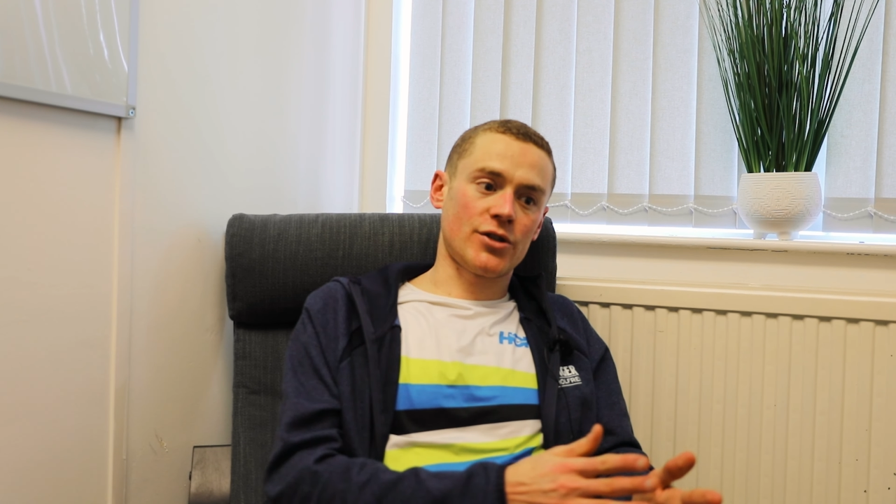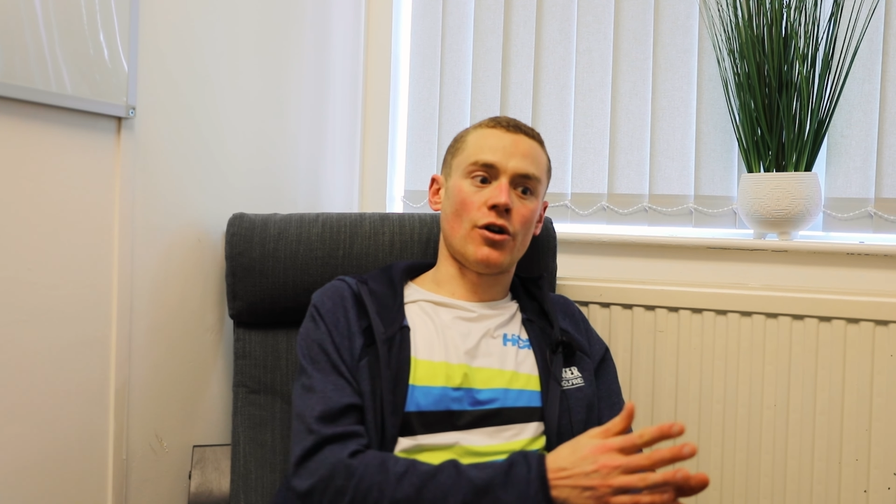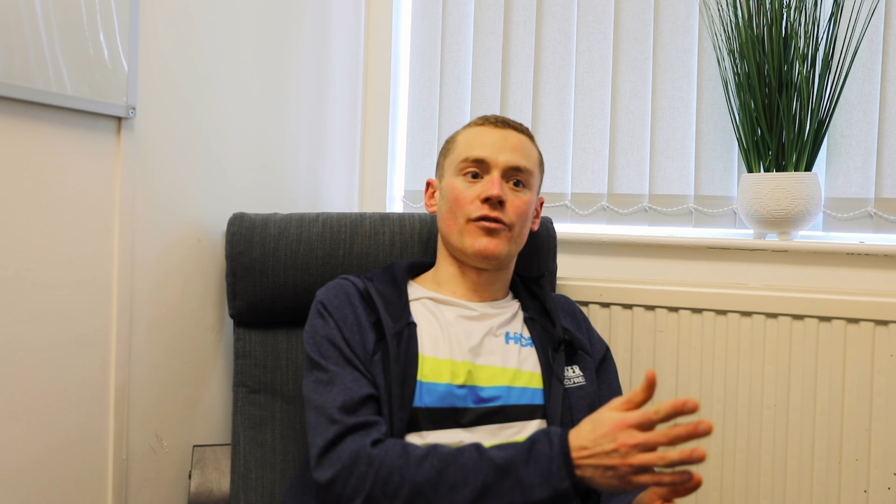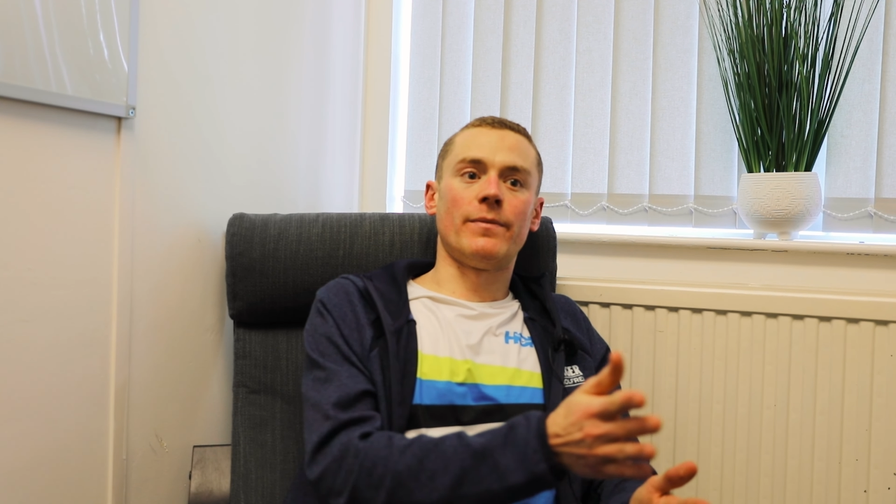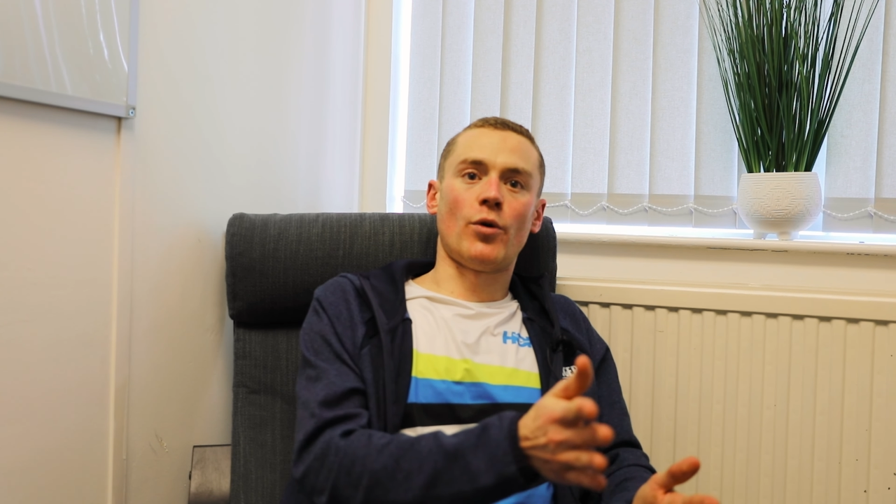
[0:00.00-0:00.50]

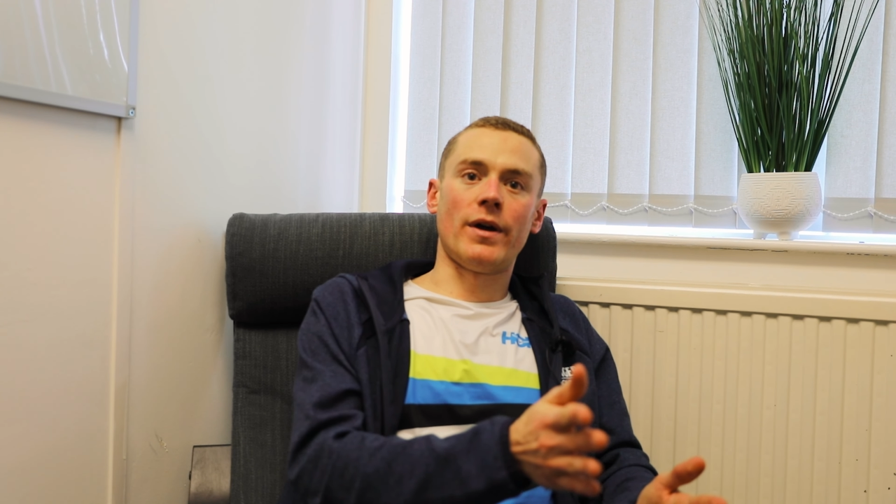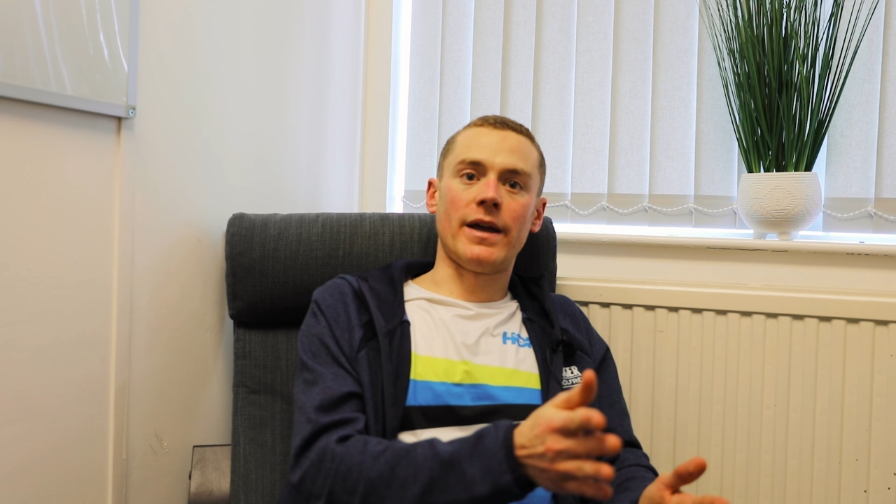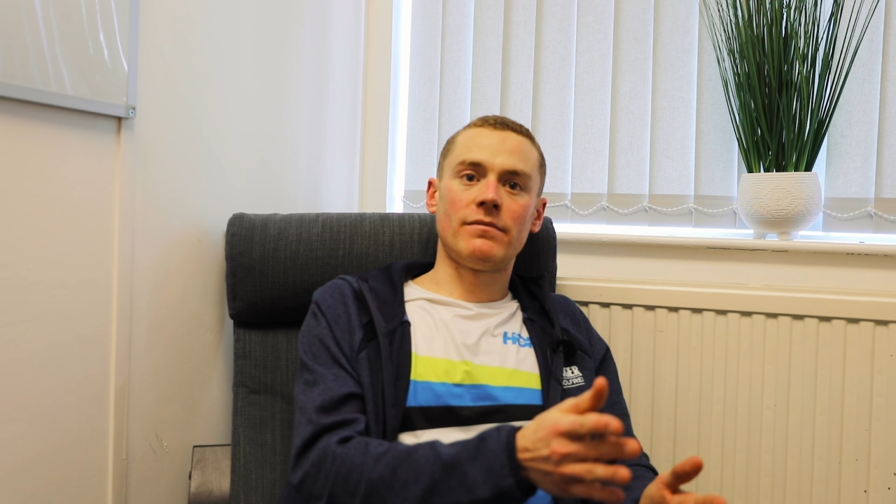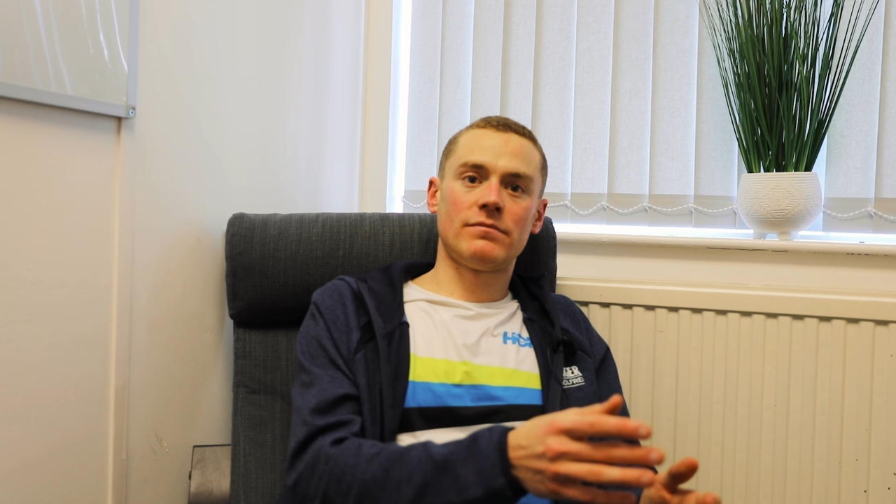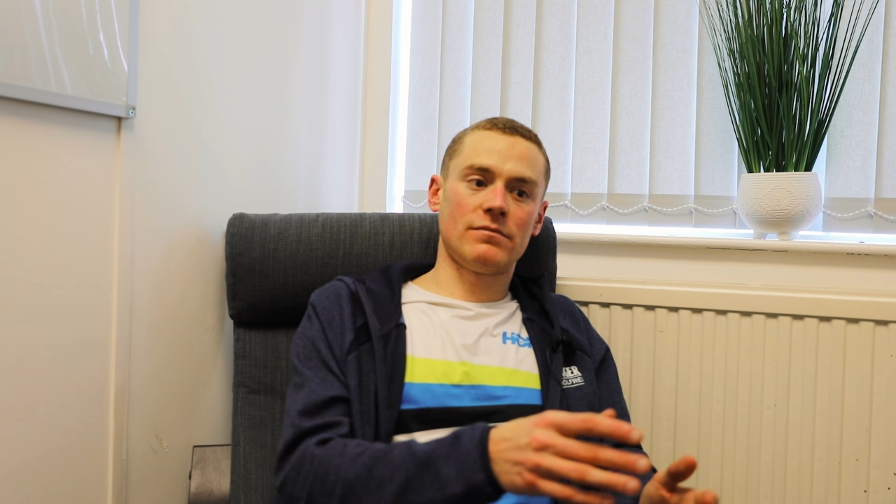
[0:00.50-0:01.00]
turn the
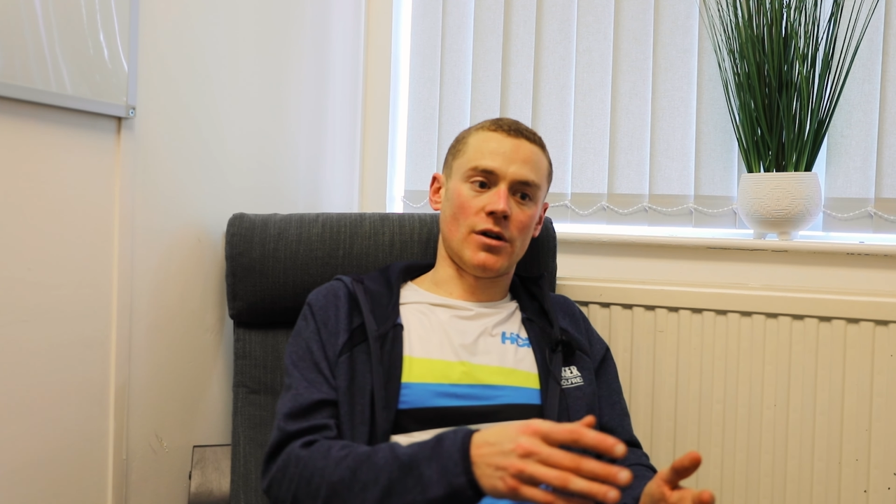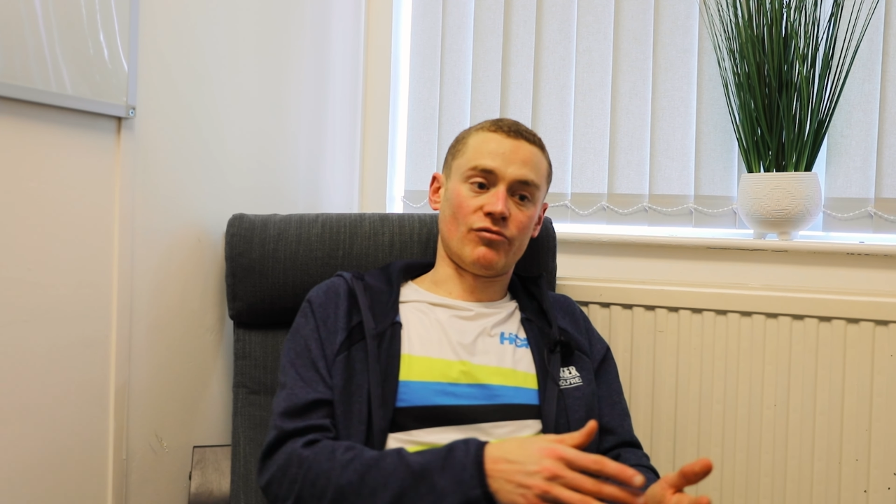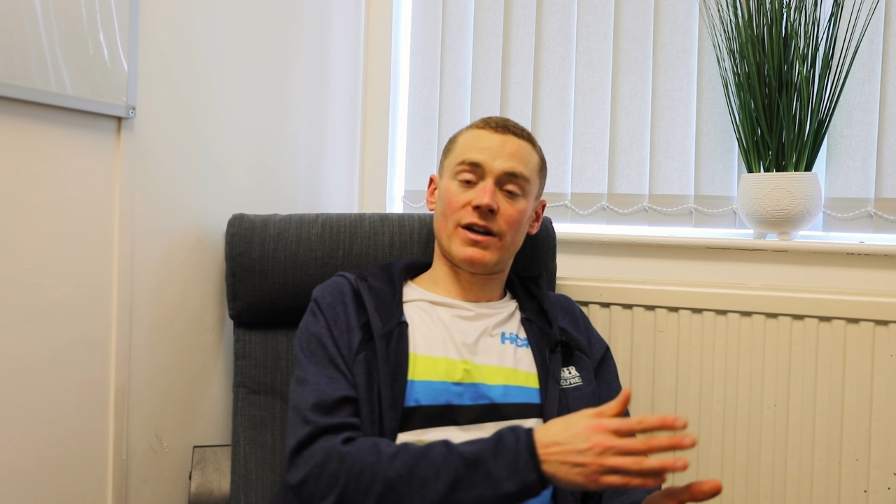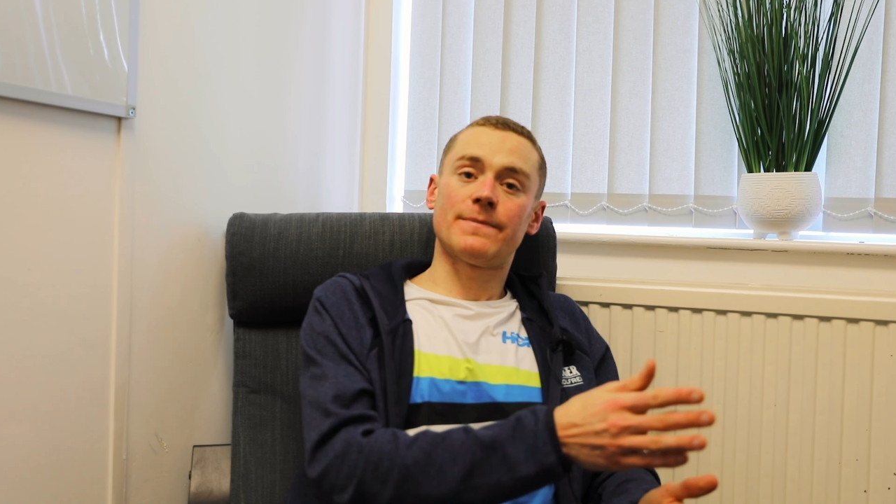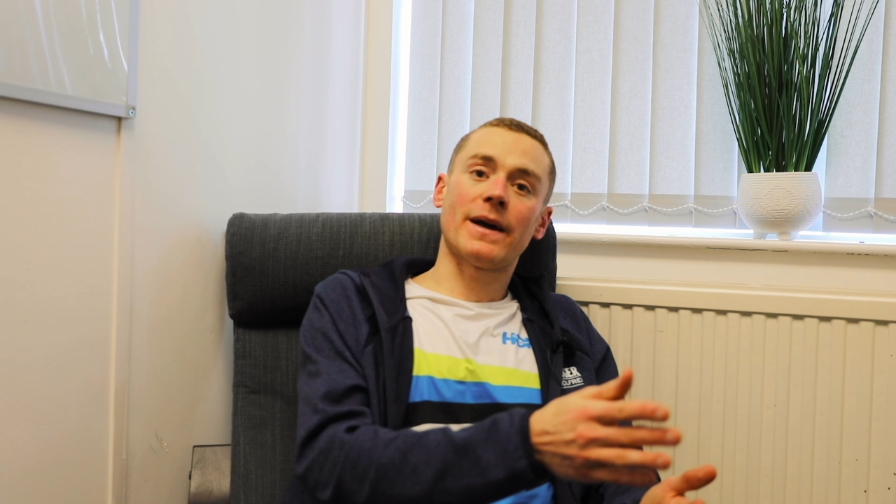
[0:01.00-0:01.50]
buoy at race